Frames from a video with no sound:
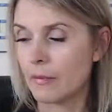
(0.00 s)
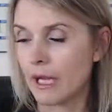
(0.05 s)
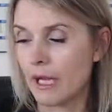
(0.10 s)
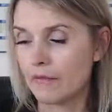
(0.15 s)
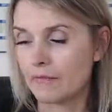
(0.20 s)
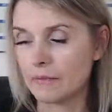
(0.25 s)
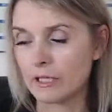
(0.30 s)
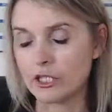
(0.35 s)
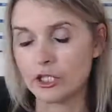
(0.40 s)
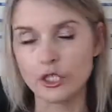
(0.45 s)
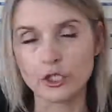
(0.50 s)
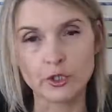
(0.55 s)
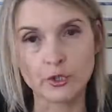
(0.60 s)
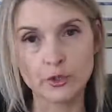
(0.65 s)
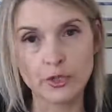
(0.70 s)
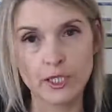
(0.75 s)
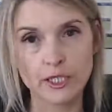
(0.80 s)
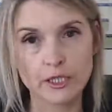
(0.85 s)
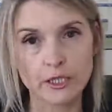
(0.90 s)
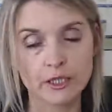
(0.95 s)
have my
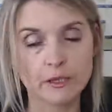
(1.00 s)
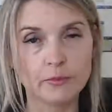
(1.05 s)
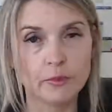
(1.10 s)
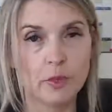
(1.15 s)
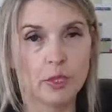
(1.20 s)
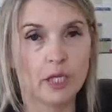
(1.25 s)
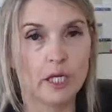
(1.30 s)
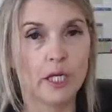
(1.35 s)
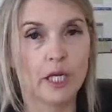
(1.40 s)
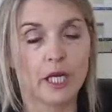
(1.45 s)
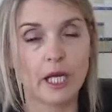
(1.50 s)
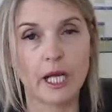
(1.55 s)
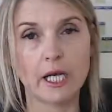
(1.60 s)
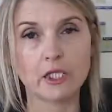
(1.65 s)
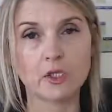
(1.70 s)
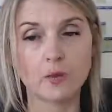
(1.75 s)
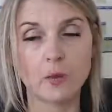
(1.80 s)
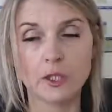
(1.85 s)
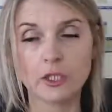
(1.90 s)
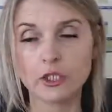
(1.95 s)
to-do list in the morning and it
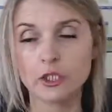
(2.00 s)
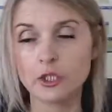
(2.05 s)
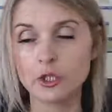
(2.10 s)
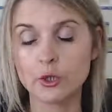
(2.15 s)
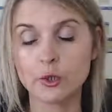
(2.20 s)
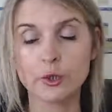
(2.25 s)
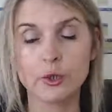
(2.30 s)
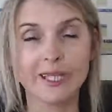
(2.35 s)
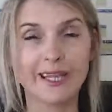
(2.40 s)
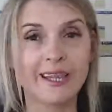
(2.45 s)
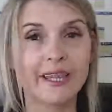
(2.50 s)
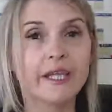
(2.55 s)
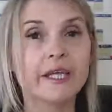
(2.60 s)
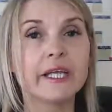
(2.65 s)
has one, two,